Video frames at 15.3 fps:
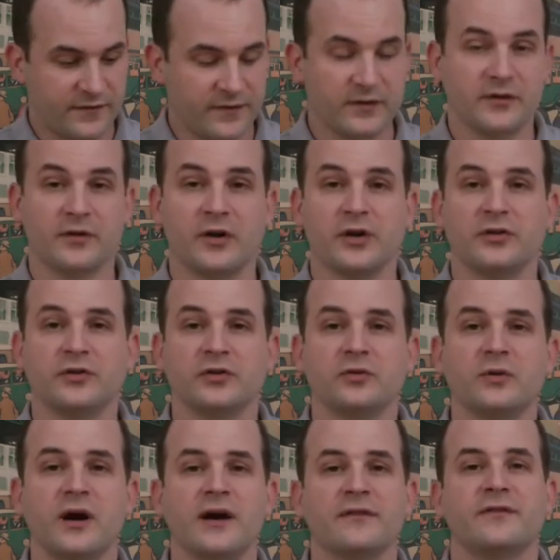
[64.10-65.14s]
further
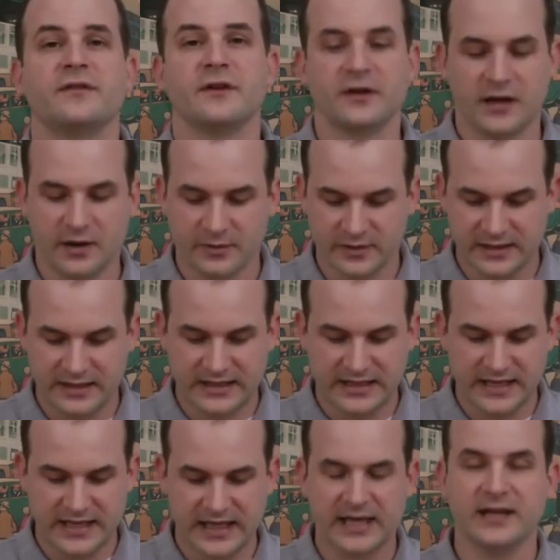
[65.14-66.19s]
ado, I figured I would
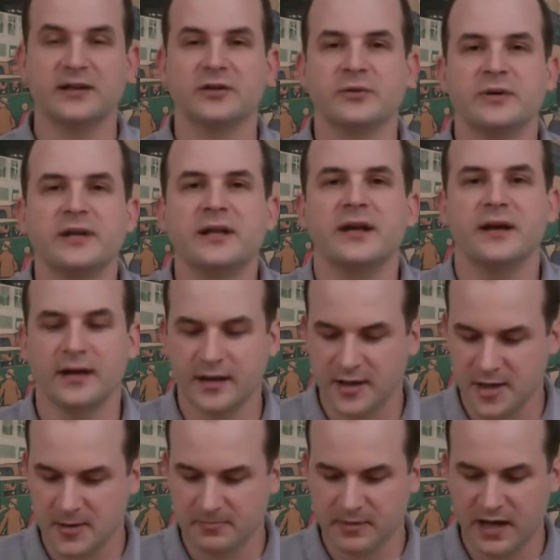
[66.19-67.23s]
dig into it.
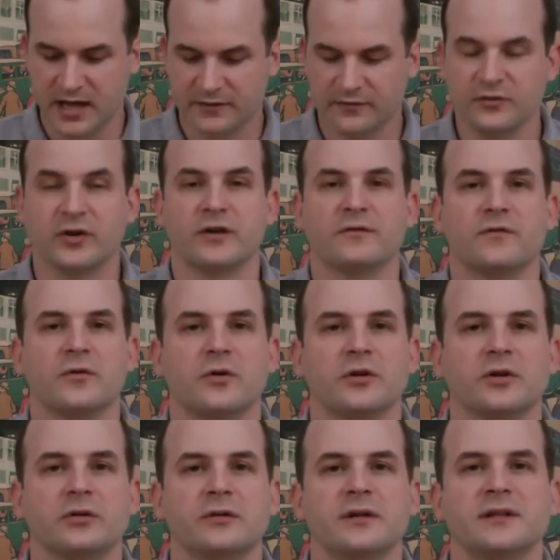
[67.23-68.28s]
Kind of looking
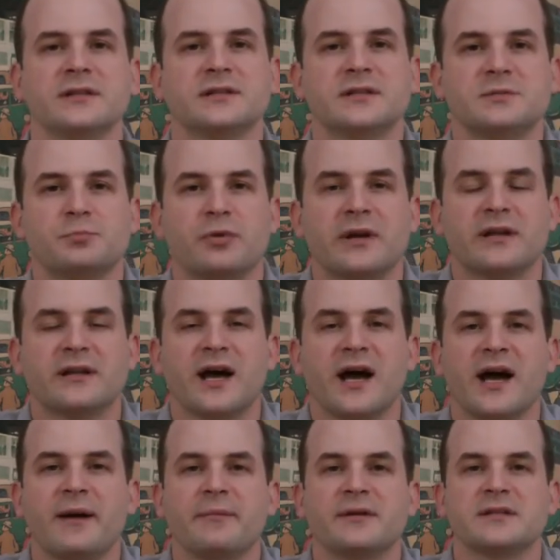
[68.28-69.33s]
forward to it. It's
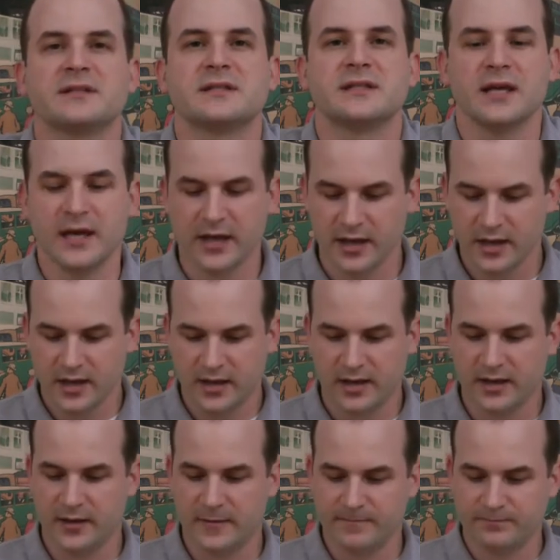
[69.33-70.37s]
springtime. It's
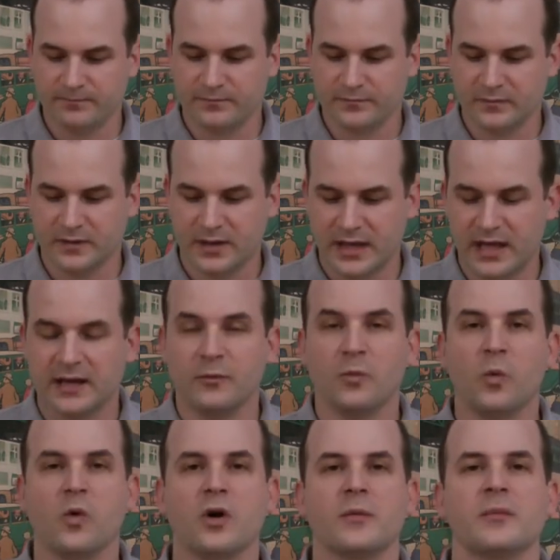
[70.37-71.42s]
getting
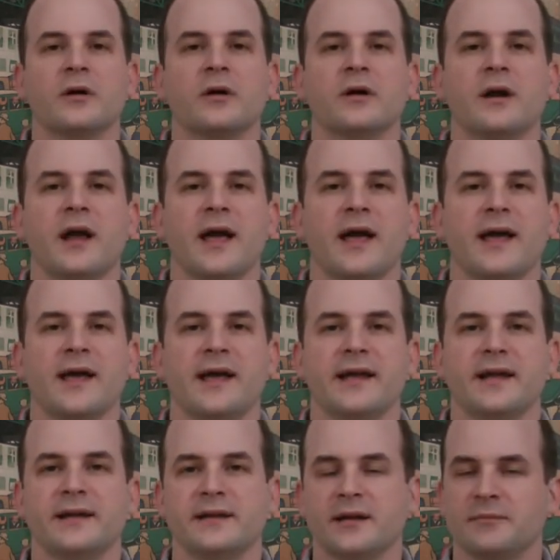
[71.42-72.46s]
warmer,
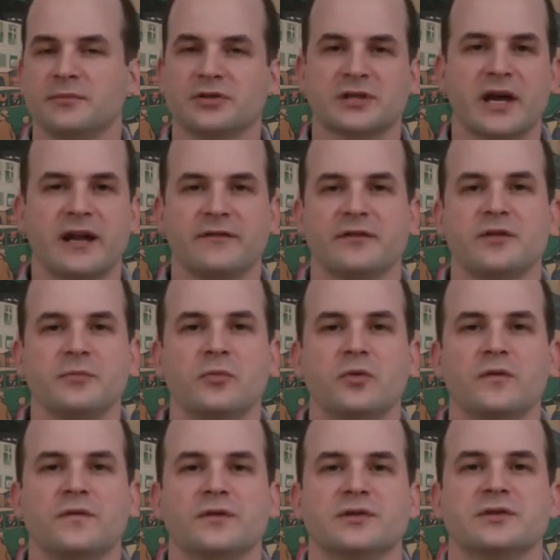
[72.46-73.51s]
and I'm just kind of in the
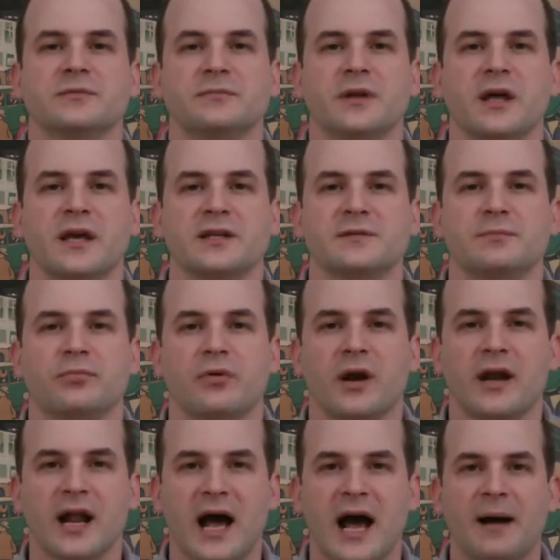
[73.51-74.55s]
mood for some nice,
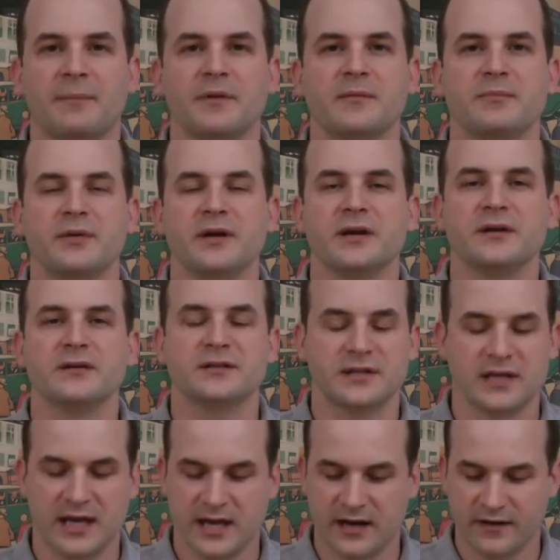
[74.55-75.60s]
bright, hoppy beers,
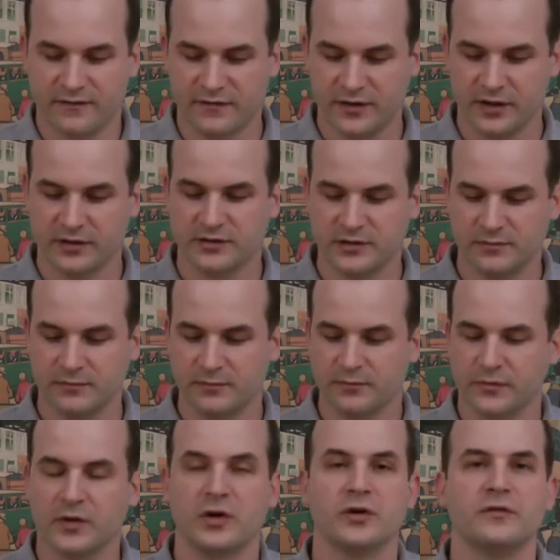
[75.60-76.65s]
and I figured some
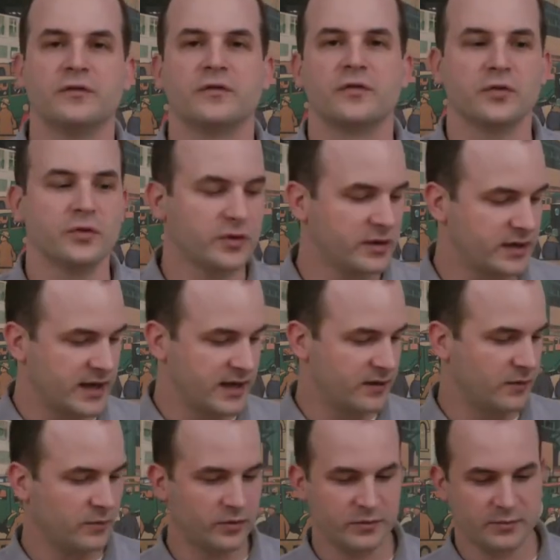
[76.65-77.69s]
good fruit
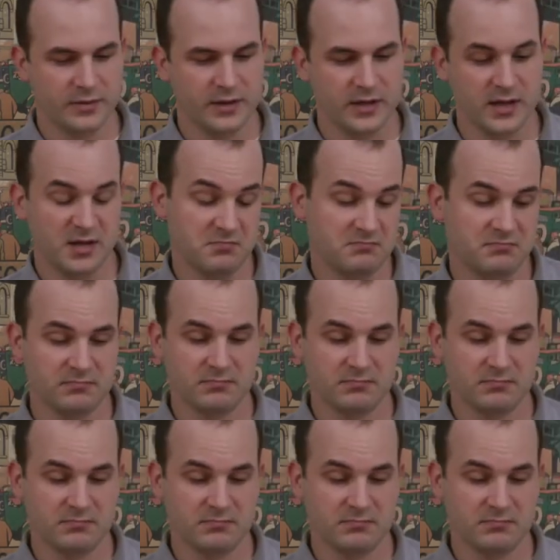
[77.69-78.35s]
would be